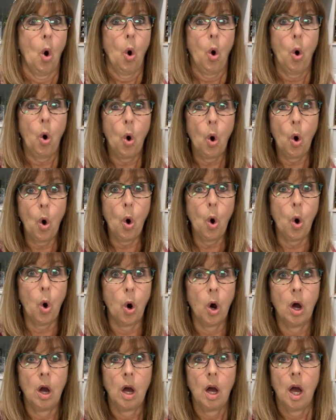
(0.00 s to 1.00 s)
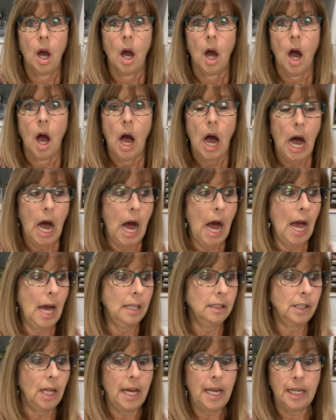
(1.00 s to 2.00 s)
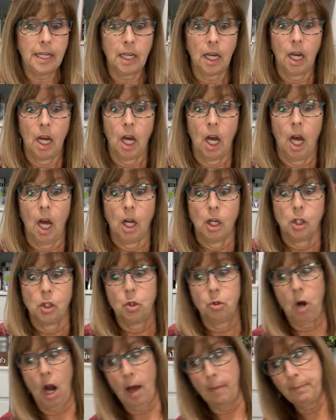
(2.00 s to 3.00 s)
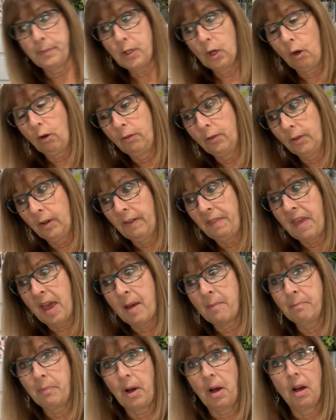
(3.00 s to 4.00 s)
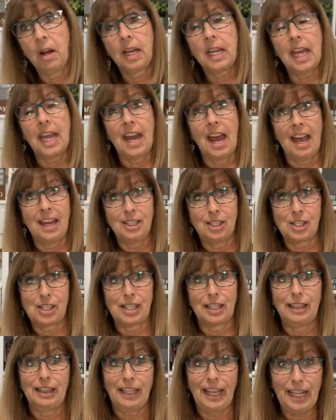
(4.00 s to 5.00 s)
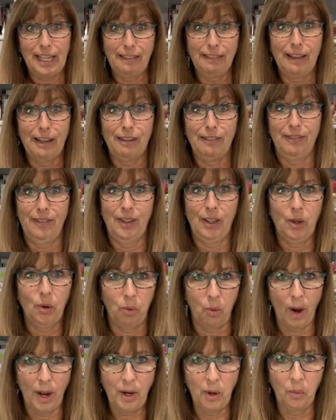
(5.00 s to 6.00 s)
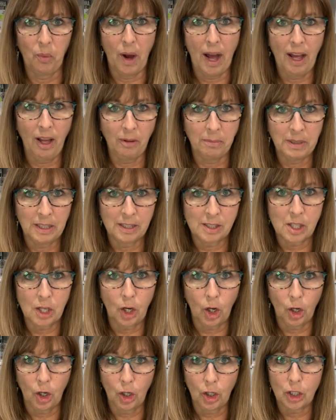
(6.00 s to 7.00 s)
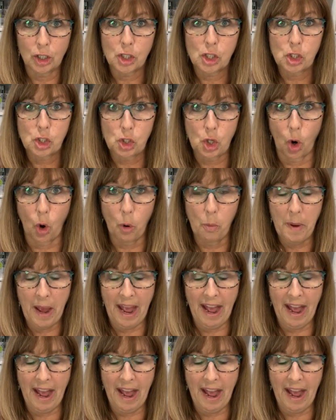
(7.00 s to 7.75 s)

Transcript: Whew! I like dropped over in that bunk, and I just laid there for quite a while because it hurt so